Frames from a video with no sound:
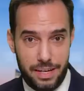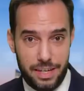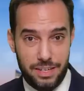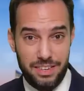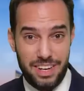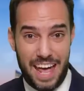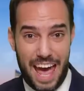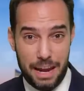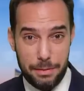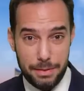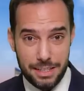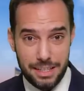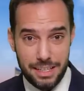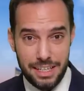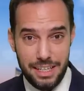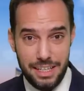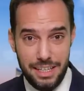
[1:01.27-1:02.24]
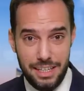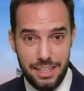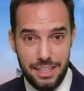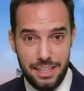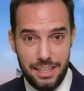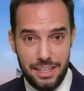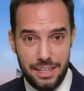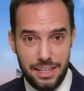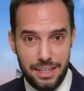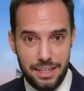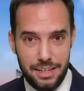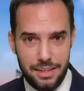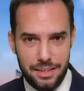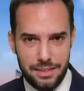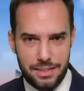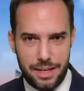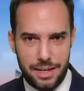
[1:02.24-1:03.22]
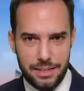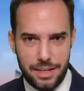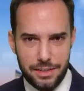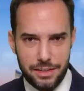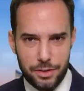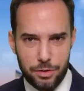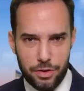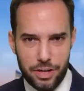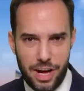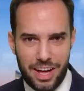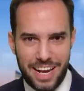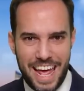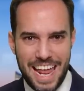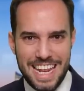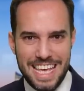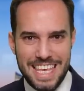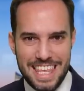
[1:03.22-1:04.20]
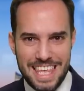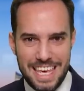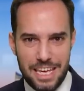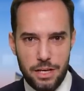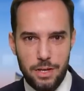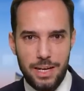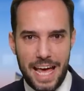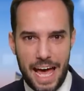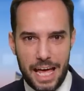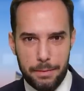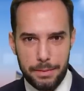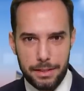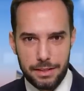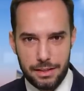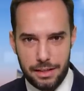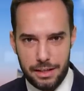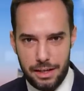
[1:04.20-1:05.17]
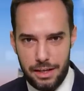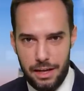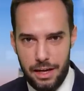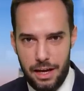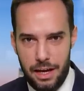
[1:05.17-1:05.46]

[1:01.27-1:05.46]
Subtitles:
Wait, unanimously? The Senate doesn't agree on anything unanimously.